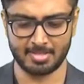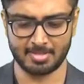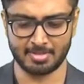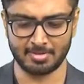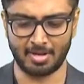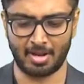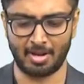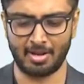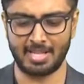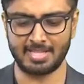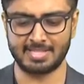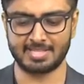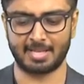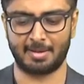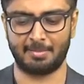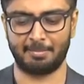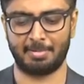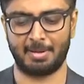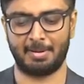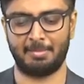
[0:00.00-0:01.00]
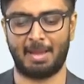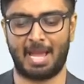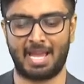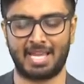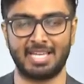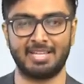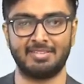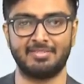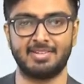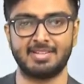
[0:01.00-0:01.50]
So now let's compare
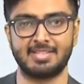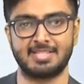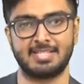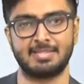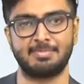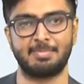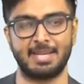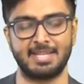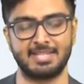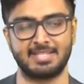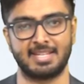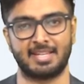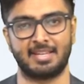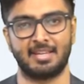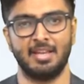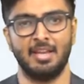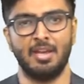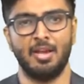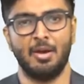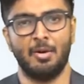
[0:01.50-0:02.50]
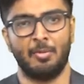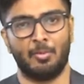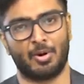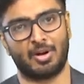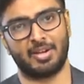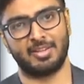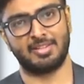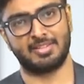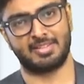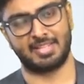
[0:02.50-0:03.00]
bagging versus pasting.
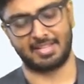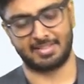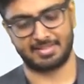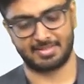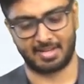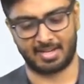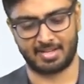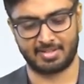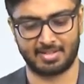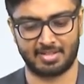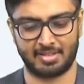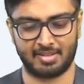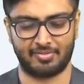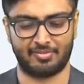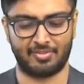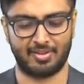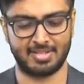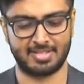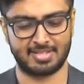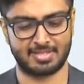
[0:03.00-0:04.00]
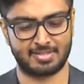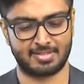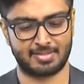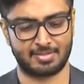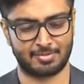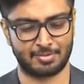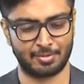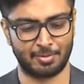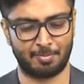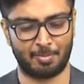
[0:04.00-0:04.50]
What are the things, right? In the first
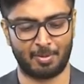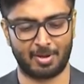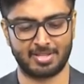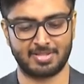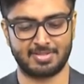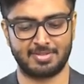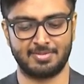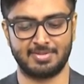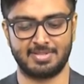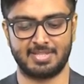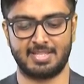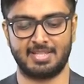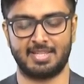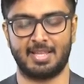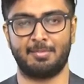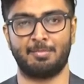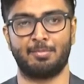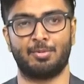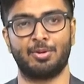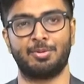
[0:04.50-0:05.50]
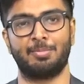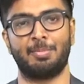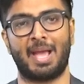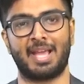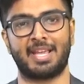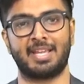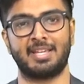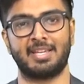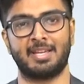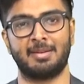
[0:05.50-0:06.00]
2 points, you see that both
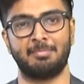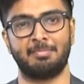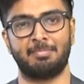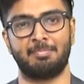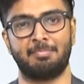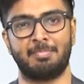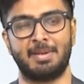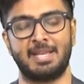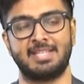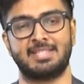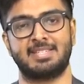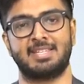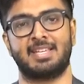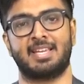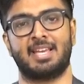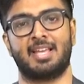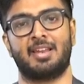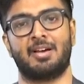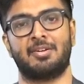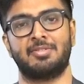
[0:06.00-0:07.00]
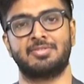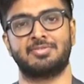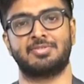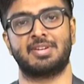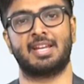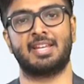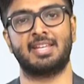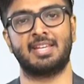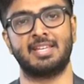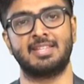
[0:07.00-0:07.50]
bagging and pasting allows
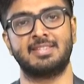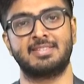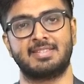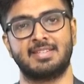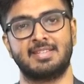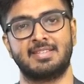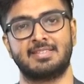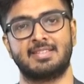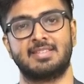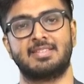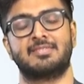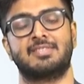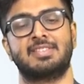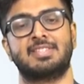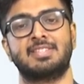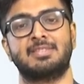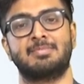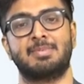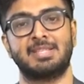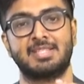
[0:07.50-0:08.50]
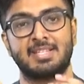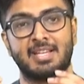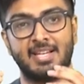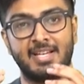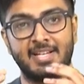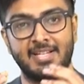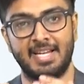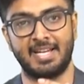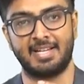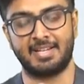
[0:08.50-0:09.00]
training instances, which is
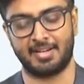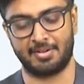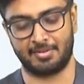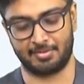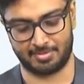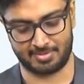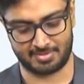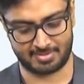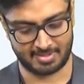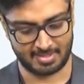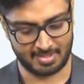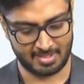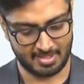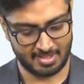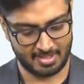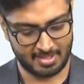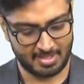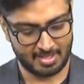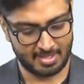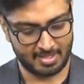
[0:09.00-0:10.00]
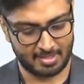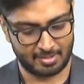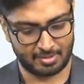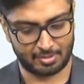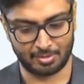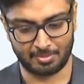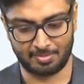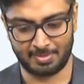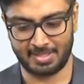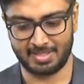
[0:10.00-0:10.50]
basically data rows,
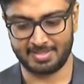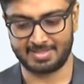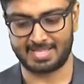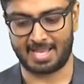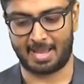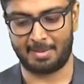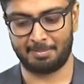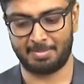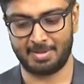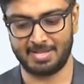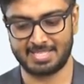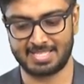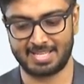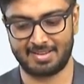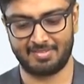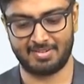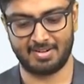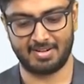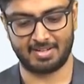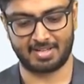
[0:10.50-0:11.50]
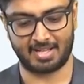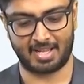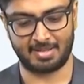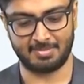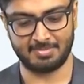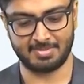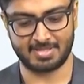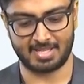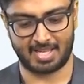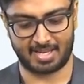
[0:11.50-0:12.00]
to be sampled several
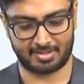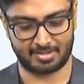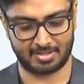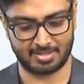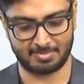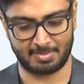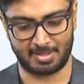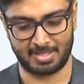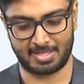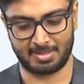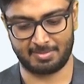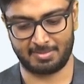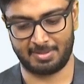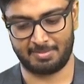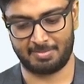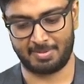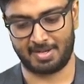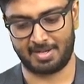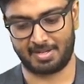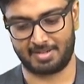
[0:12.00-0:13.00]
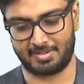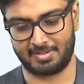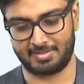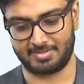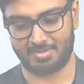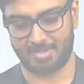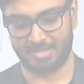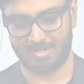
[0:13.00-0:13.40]
times across multiple predictors,